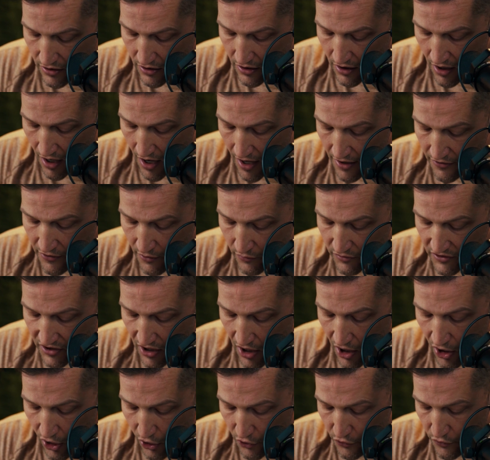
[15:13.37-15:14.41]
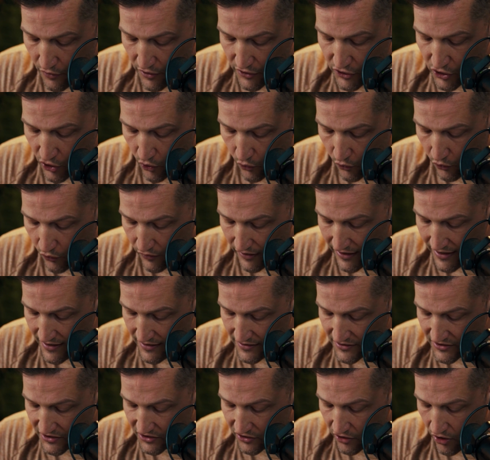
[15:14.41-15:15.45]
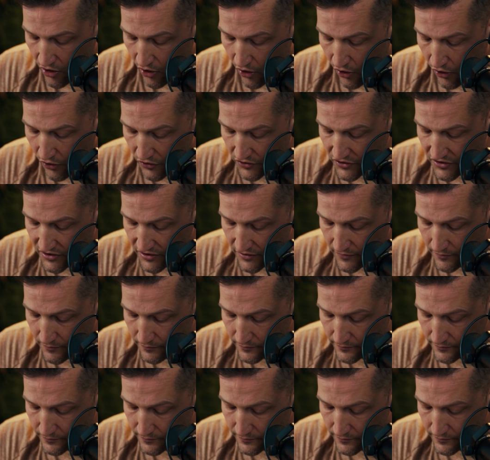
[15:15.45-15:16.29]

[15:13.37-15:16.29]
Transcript: There was 100 total installs.